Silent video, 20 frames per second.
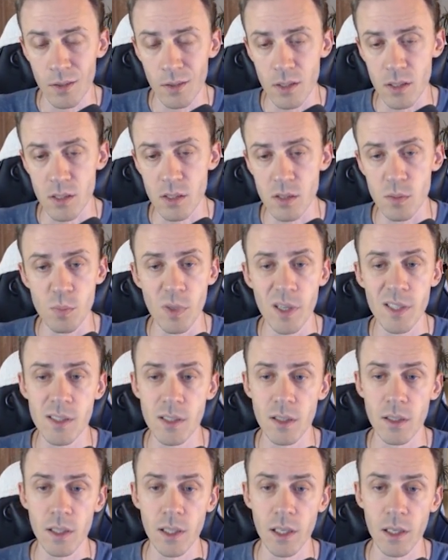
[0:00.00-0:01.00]
This is
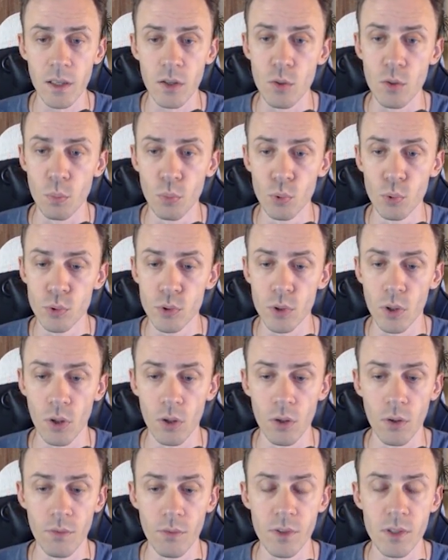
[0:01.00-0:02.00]
basically you put
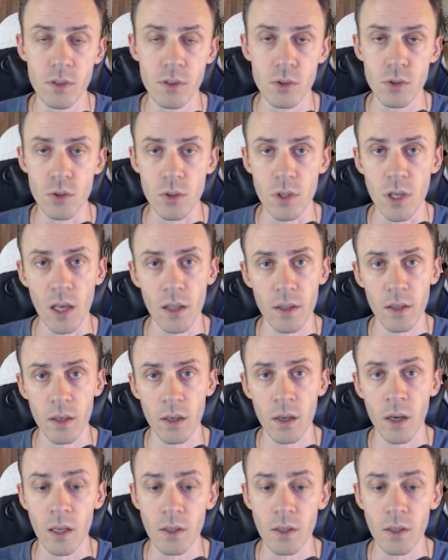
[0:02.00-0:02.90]
all of these together